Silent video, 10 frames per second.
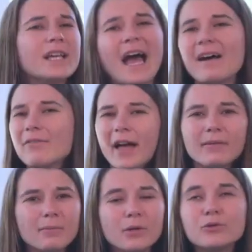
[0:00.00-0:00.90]
to have
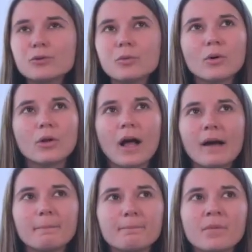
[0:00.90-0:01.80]
that
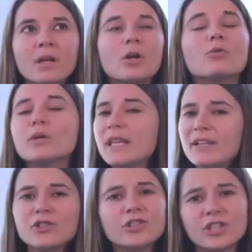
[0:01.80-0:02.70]
mutual
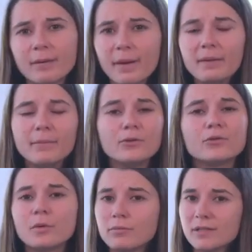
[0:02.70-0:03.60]
relationship and
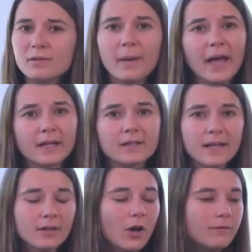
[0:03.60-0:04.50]
mutual respect
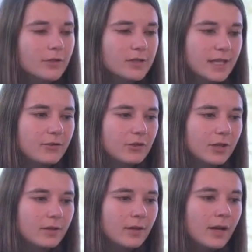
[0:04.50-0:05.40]
and
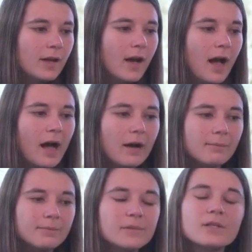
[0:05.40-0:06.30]
conversation.
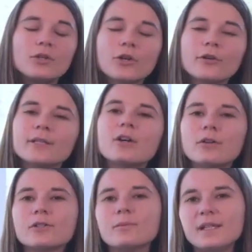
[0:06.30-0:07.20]
You're going to
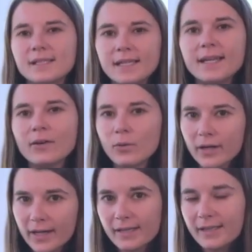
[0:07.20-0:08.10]
also be seeking
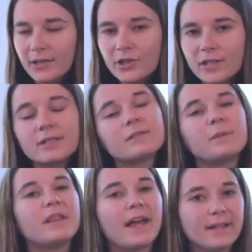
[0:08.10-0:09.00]
organizations,
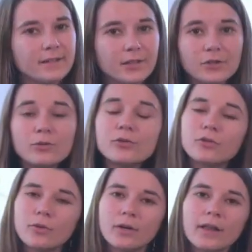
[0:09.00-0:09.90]
be that
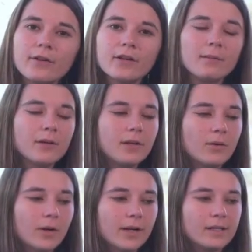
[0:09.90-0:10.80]
institutional or other community
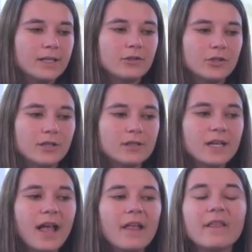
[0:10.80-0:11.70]
organizations,
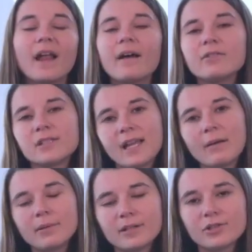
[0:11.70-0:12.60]
that have
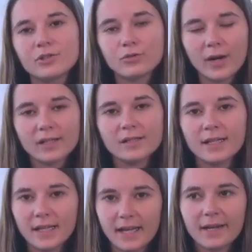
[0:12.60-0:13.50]
established trust
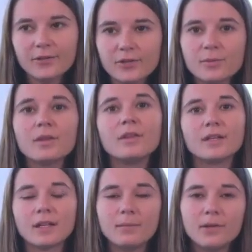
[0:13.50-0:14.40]
and connections within
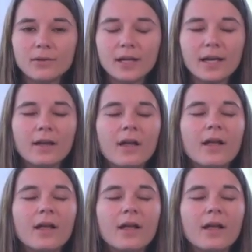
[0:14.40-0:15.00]
the community.